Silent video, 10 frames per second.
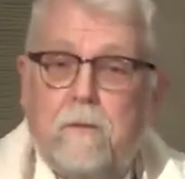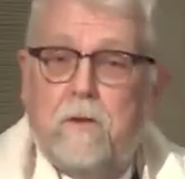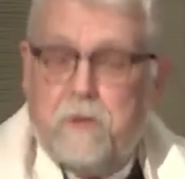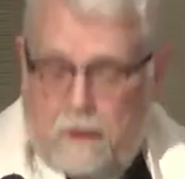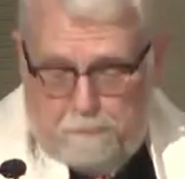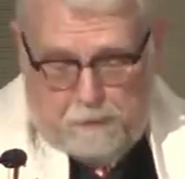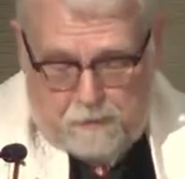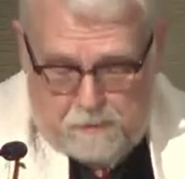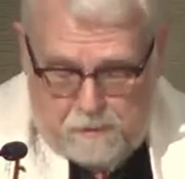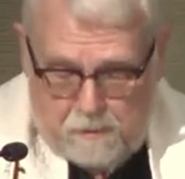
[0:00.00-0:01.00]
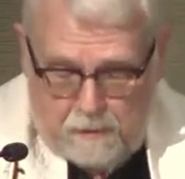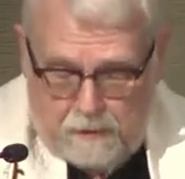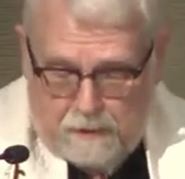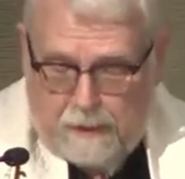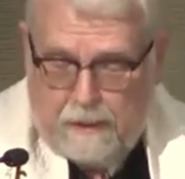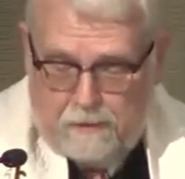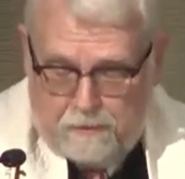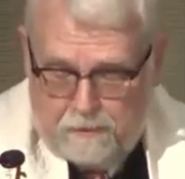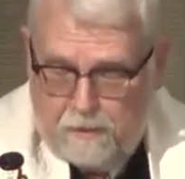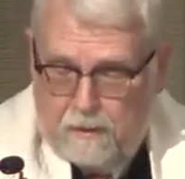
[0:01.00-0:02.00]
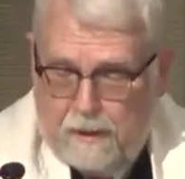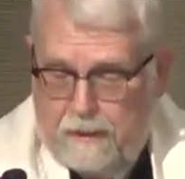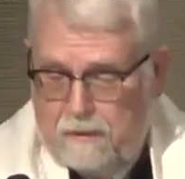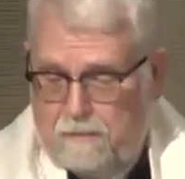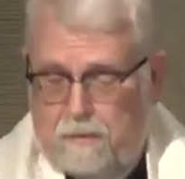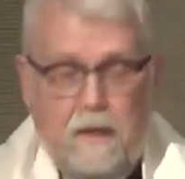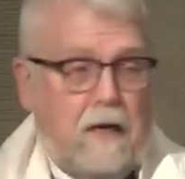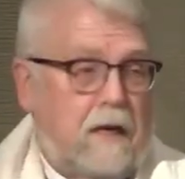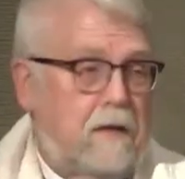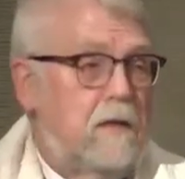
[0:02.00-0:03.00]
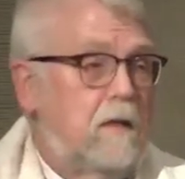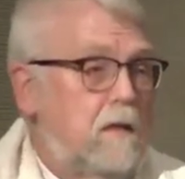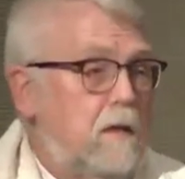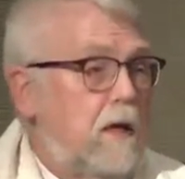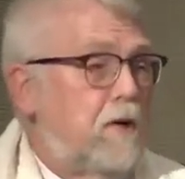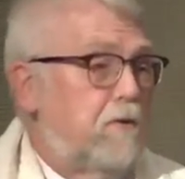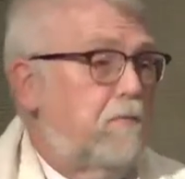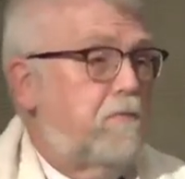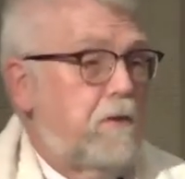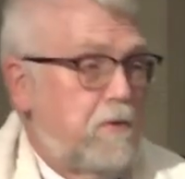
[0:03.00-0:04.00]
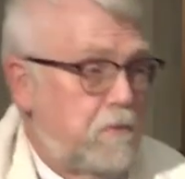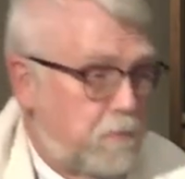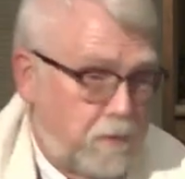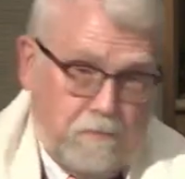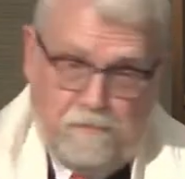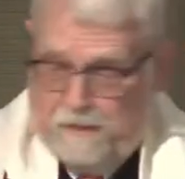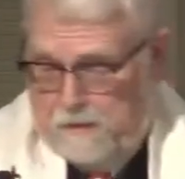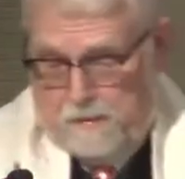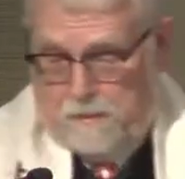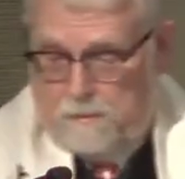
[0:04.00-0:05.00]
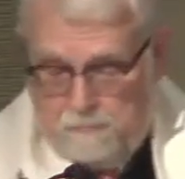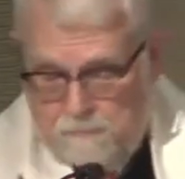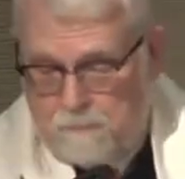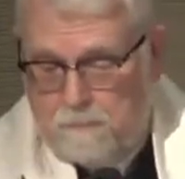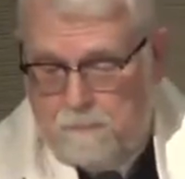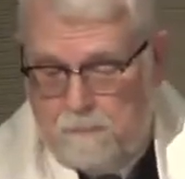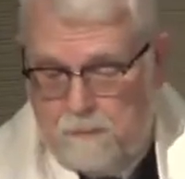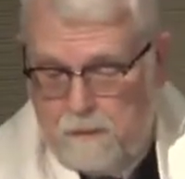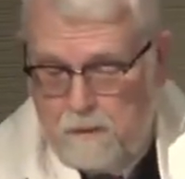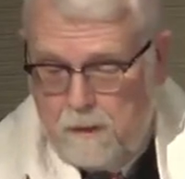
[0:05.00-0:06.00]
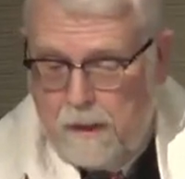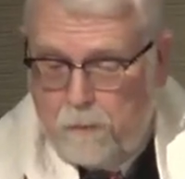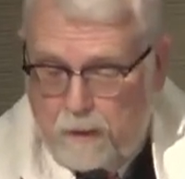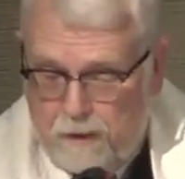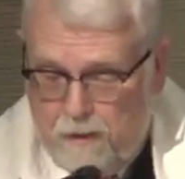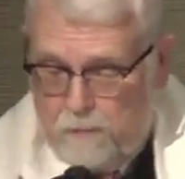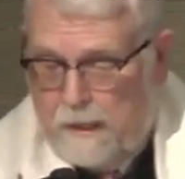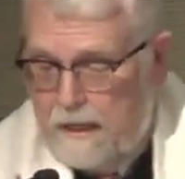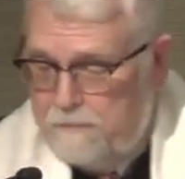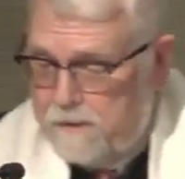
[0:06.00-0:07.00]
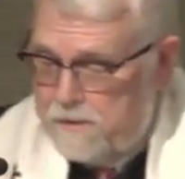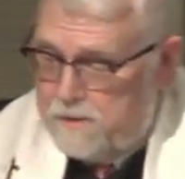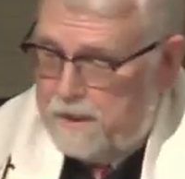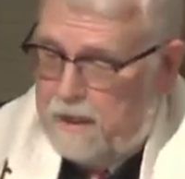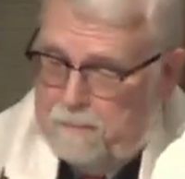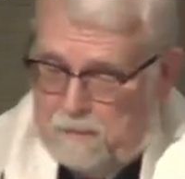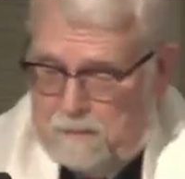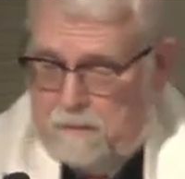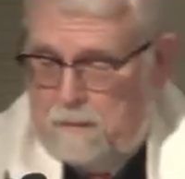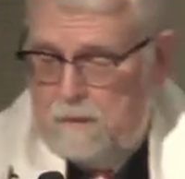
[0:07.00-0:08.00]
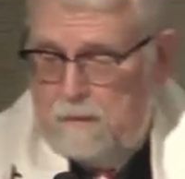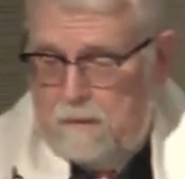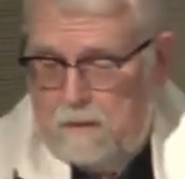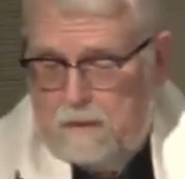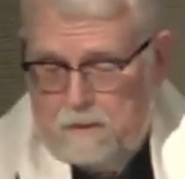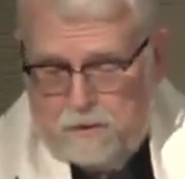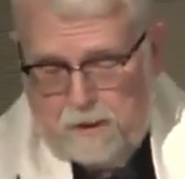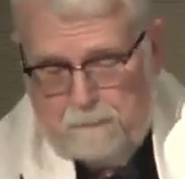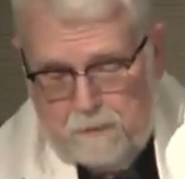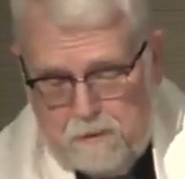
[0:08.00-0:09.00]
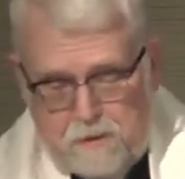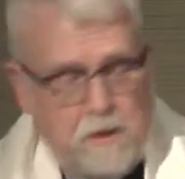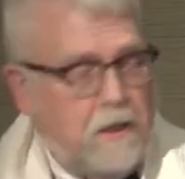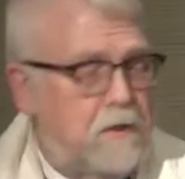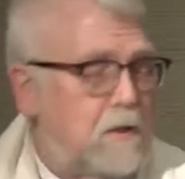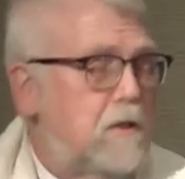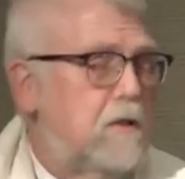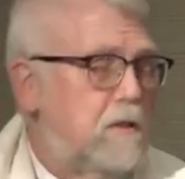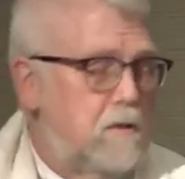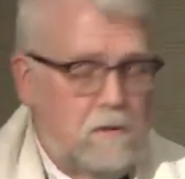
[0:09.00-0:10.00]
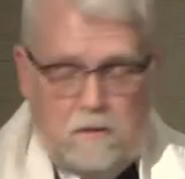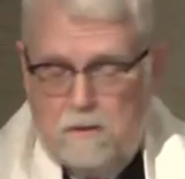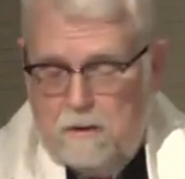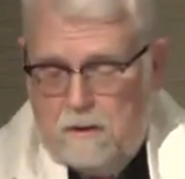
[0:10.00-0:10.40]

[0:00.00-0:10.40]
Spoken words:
the shepherds encounter the light of God and are filled with fear. And when they arrive at the stable, the shepherds share the good news,